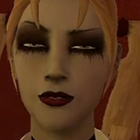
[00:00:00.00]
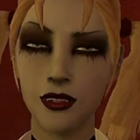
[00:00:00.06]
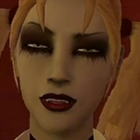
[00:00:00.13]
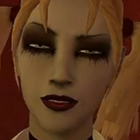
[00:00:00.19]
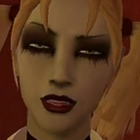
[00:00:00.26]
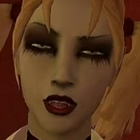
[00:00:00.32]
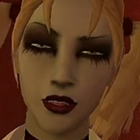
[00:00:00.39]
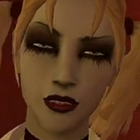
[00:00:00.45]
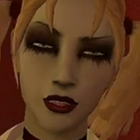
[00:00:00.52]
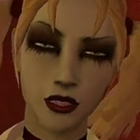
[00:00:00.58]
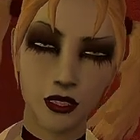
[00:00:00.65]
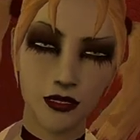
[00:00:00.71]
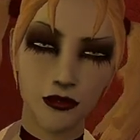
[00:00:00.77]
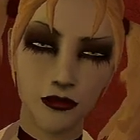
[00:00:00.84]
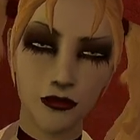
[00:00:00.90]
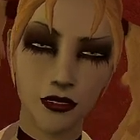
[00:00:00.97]
Then pay me a
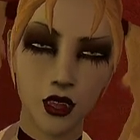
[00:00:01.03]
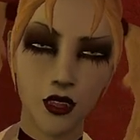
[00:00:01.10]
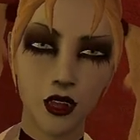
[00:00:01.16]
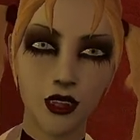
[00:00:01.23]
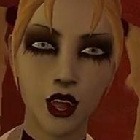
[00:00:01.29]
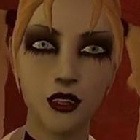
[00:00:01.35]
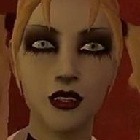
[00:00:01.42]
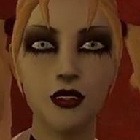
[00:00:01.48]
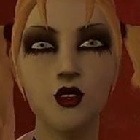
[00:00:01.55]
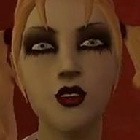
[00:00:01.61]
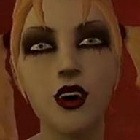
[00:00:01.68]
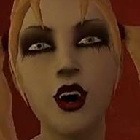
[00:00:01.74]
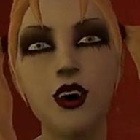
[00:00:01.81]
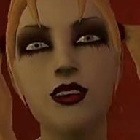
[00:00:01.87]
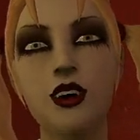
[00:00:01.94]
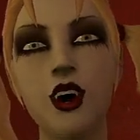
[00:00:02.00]
visit. I want to hear
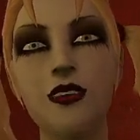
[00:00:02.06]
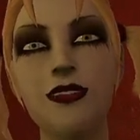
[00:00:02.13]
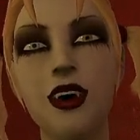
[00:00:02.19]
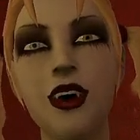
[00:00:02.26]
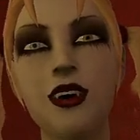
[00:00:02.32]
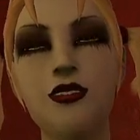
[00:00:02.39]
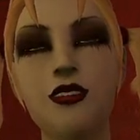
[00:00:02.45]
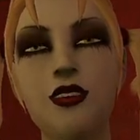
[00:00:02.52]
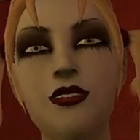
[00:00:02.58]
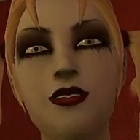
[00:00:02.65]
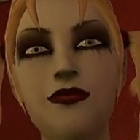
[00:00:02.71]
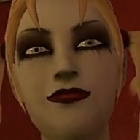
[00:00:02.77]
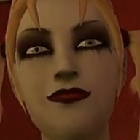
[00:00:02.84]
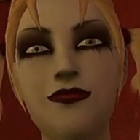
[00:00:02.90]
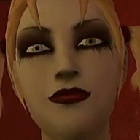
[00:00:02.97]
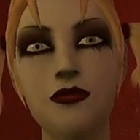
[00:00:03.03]
all about it.
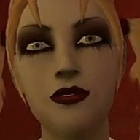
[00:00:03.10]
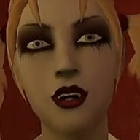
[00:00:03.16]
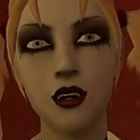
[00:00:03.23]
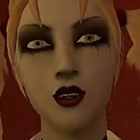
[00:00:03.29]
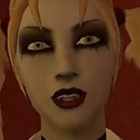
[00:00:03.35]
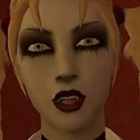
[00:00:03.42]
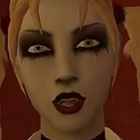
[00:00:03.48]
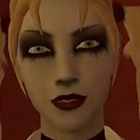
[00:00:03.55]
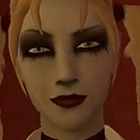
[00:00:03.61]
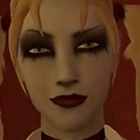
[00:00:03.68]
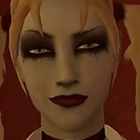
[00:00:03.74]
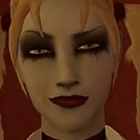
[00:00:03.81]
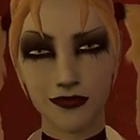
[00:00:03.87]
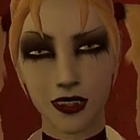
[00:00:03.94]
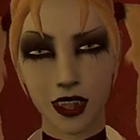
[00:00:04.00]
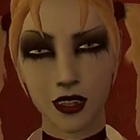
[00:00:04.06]
Hurry up!
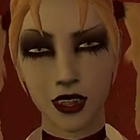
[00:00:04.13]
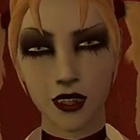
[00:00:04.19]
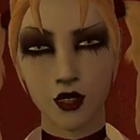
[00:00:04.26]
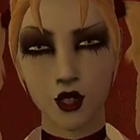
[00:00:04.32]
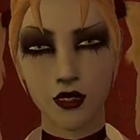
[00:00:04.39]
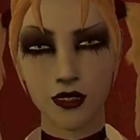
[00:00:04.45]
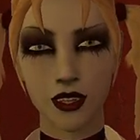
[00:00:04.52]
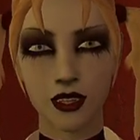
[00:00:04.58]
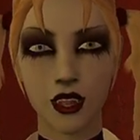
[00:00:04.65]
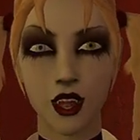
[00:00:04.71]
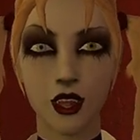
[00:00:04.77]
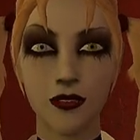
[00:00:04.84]
I can only